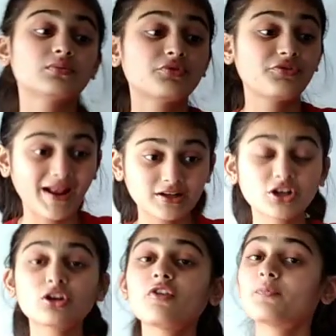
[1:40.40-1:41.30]

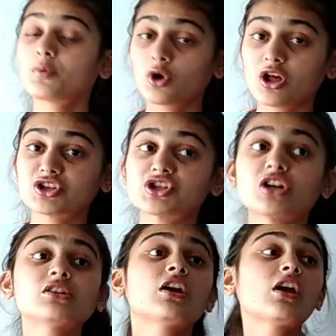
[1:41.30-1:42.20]
factor of
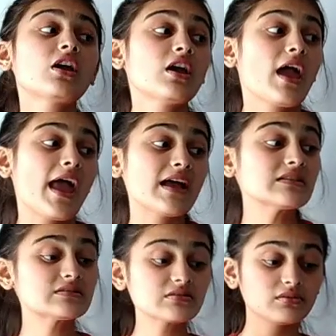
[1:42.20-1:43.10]
production,
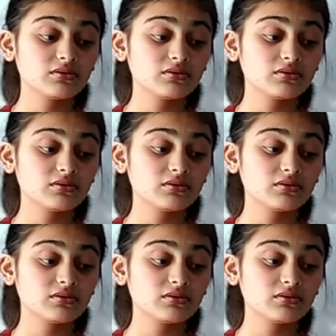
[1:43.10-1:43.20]
as